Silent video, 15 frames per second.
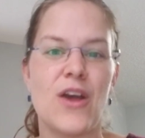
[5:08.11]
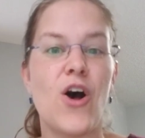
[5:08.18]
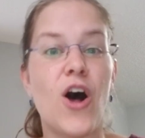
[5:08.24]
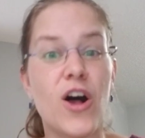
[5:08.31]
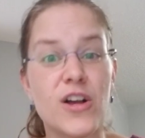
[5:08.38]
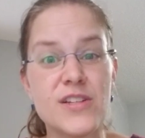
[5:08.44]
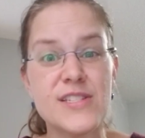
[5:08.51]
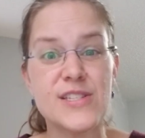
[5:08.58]

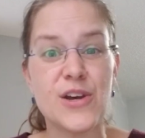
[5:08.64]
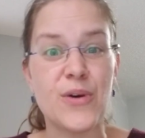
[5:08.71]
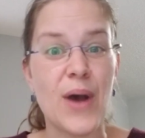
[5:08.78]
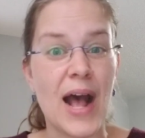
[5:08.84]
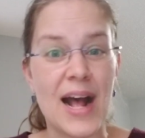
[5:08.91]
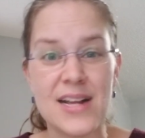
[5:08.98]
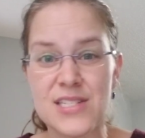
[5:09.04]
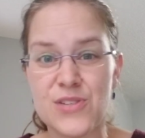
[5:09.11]
Also,
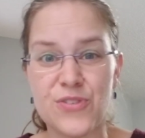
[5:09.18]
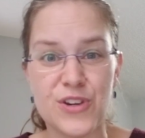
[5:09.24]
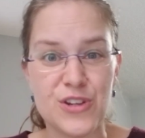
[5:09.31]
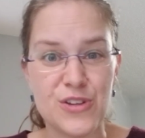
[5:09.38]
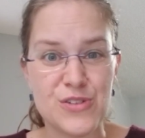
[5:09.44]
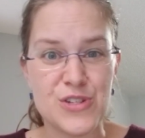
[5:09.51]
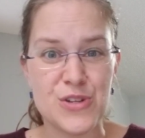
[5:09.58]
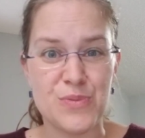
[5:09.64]
ask for
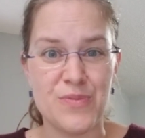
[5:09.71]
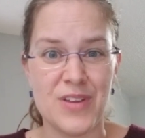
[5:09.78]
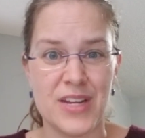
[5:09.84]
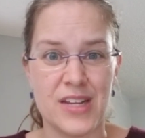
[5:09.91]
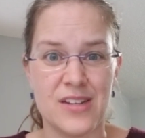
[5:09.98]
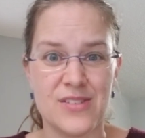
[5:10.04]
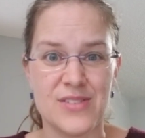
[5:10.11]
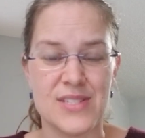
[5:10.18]
YouTube
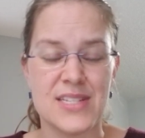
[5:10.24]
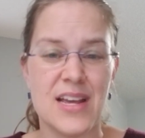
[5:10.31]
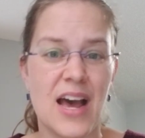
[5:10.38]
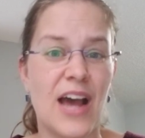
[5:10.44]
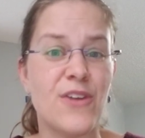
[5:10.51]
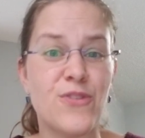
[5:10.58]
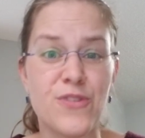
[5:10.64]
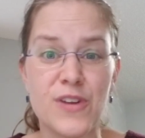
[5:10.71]
videos.
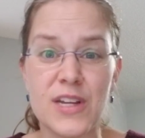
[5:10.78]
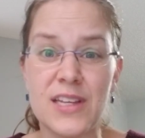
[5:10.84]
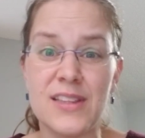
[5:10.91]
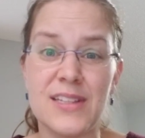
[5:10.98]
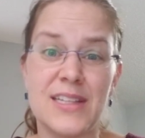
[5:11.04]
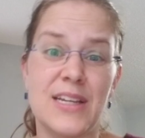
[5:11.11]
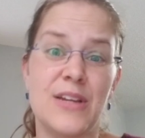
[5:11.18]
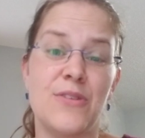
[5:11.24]
I
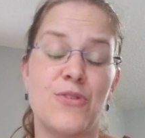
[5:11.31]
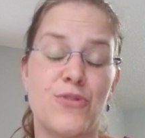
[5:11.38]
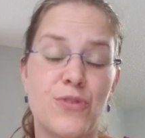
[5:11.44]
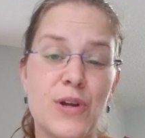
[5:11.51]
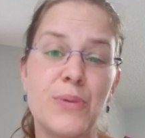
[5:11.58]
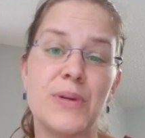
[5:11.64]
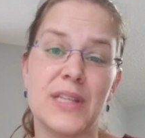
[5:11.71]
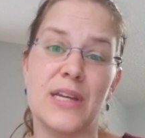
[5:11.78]

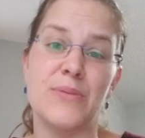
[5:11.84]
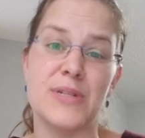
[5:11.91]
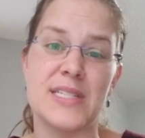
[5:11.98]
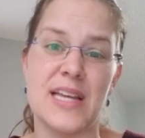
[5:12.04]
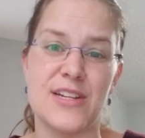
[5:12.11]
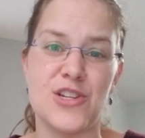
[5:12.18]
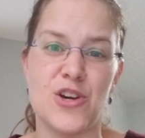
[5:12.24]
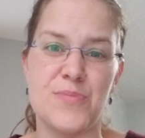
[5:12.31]
frequently will
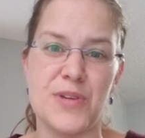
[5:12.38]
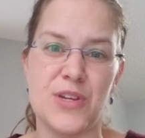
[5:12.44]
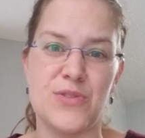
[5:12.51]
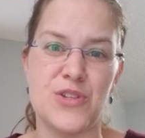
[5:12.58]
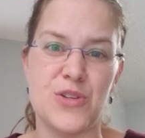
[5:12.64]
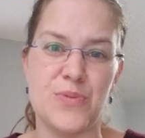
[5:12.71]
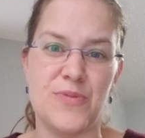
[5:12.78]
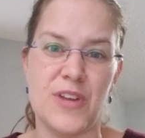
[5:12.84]
send home a
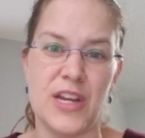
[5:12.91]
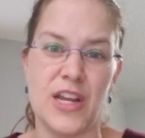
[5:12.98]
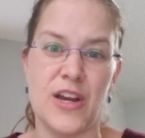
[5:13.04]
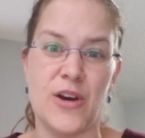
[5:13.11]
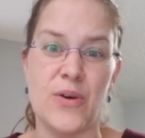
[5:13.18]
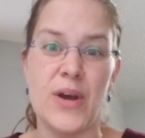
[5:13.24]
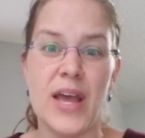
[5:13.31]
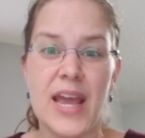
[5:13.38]
YouTube
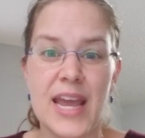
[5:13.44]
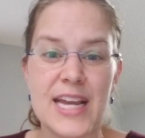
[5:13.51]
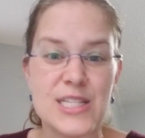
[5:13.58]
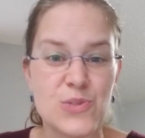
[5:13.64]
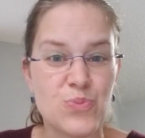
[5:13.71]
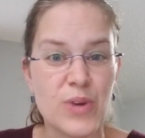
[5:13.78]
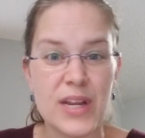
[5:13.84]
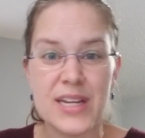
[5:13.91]
video.
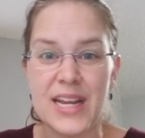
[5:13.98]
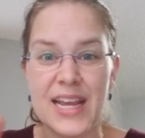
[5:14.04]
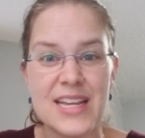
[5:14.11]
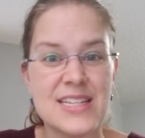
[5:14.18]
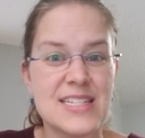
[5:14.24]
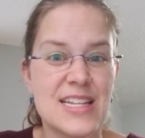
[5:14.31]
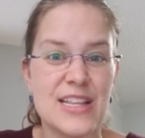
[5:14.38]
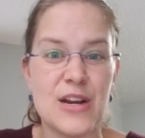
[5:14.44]
It's written
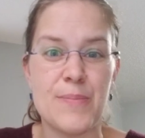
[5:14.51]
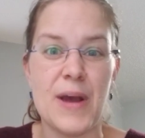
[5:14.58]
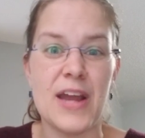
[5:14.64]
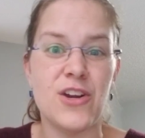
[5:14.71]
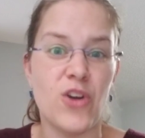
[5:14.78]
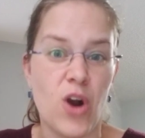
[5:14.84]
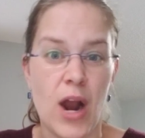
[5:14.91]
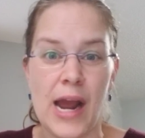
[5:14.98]
into their
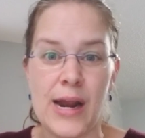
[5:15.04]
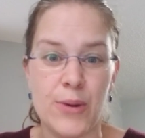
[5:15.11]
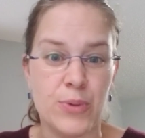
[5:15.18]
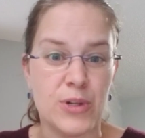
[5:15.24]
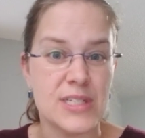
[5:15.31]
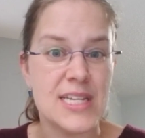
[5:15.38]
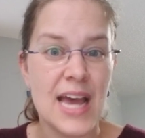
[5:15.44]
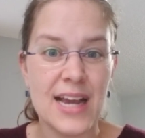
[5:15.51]
binder, or I
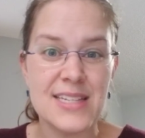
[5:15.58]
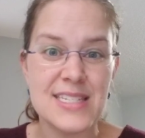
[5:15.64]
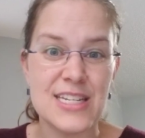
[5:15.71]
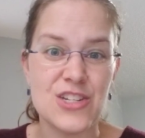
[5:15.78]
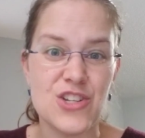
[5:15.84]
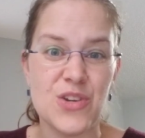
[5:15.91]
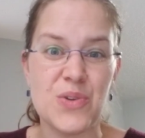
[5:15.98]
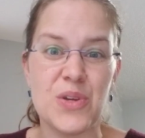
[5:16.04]
will text it
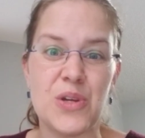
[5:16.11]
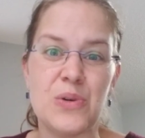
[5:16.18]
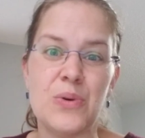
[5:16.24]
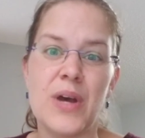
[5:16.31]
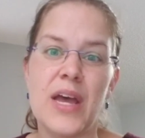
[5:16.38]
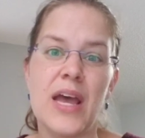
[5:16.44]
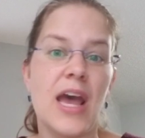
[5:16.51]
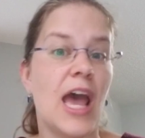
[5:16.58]
to you,
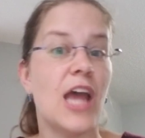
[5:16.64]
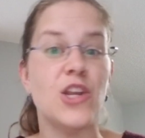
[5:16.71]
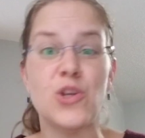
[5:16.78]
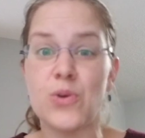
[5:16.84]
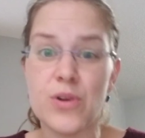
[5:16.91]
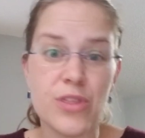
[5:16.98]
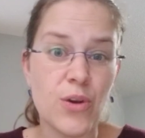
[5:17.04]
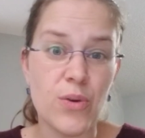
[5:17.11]
and
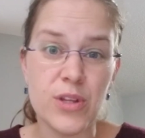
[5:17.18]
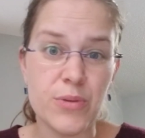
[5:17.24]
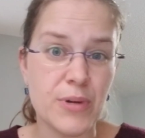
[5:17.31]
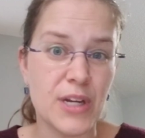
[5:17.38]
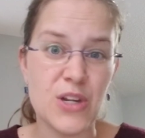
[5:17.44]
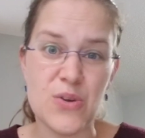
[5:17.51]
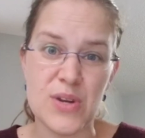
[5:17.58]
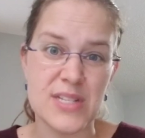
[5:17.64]
you're the only
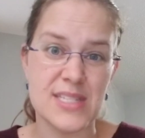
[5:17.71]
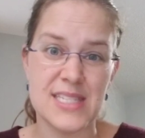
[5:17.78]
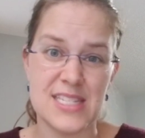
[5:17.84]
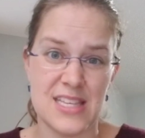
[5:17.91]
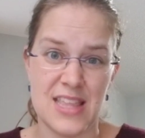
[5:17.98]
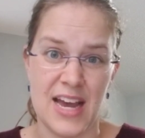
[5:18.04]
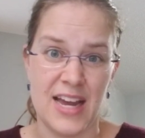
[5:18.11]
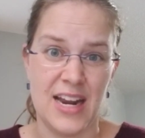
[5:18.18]
one who can see
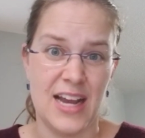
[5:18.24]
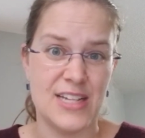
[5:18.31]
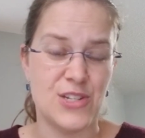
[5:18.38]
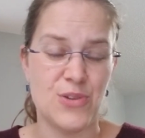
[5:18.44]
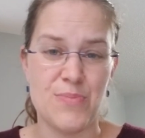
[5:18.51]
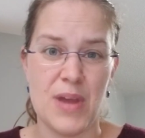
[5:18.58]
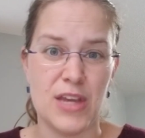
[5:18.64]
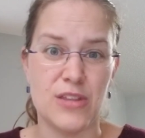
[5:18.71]
that. I
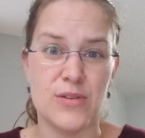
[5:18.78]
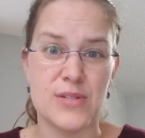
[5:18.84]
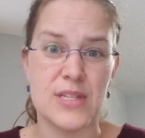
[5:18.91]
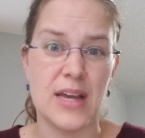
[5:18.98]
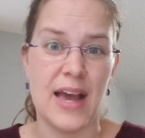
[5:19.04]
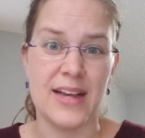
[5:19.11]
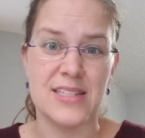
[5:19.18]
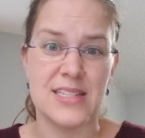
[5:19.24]
don't make those
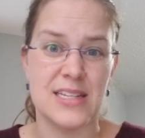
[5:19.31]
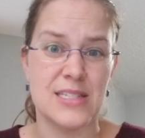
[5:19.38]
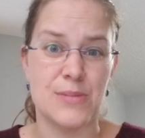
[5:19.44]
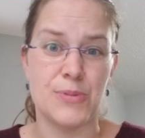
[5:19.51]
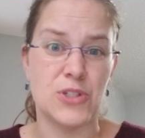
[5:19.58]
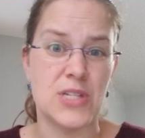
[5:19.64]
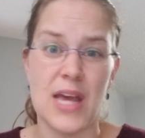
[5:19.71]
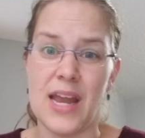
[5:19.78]

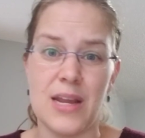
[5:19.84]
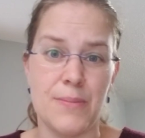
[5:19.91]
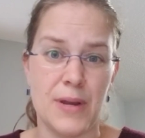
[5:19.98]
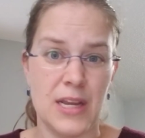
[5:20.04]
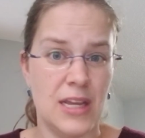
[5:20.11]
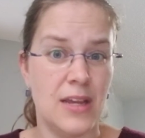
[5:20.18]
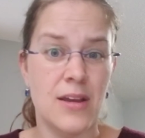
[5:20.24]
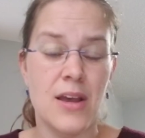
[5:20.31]
accessible to
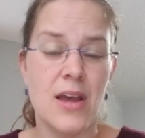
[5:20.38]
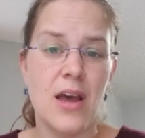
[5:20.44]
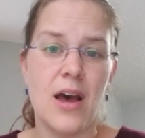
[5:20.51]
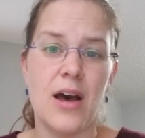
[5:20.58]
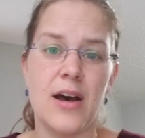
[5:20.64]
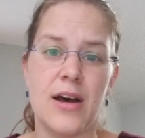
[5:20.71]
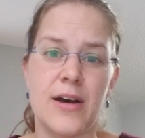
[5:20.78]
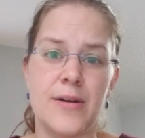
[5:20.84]
anybody
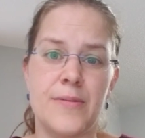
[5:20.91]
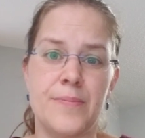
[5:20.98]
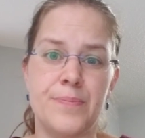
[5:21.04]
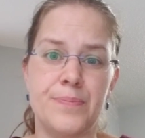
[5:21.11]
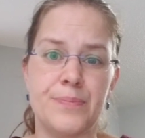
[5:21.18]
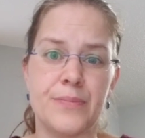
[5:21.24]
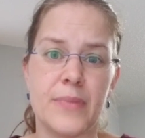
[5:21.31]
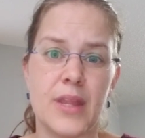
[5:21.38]

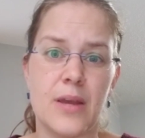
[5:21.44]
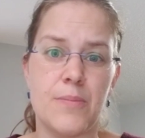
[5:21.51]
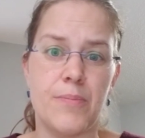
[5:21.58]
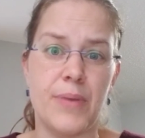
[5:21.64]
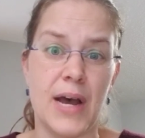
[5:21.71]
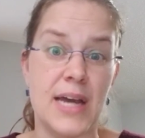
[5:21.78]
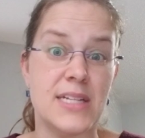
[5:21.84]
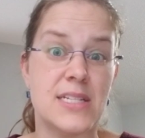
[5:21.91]

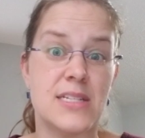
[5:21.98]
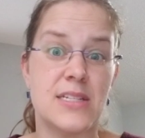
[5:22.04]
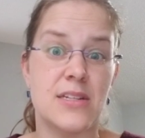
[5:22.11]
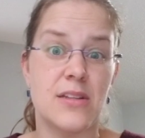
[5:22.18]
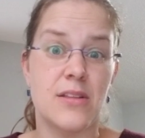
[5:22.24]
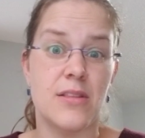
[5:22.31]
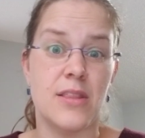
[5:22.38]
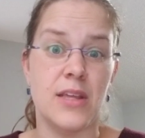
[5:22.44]
but
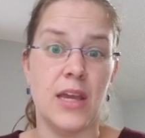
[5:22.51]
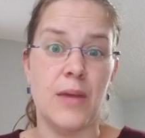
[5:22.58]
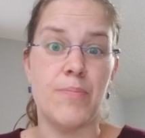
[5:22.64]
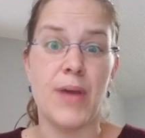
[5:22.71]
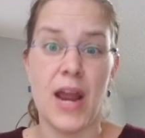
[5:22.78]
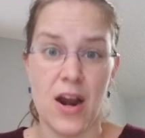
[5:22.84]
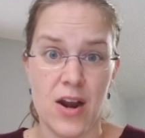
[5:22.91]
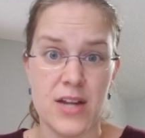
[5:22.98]
the
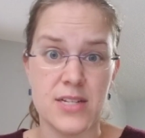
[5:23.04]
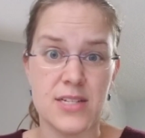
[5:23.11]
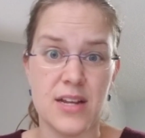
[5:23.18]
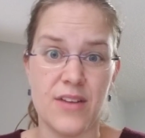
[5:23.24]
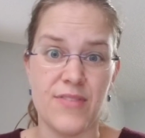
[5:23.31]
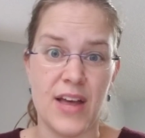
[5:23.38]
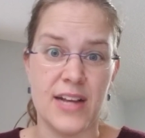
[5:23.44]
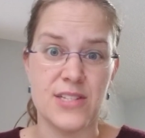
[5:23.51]
parent
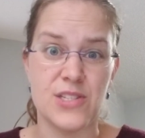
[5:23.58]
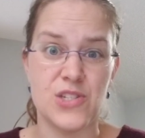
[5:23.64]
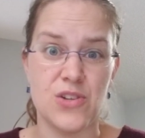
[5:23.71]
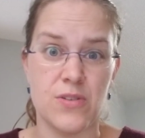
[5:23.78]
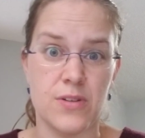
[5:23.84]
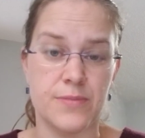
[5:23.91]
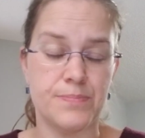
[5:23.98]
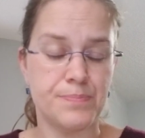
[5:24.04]
of that student.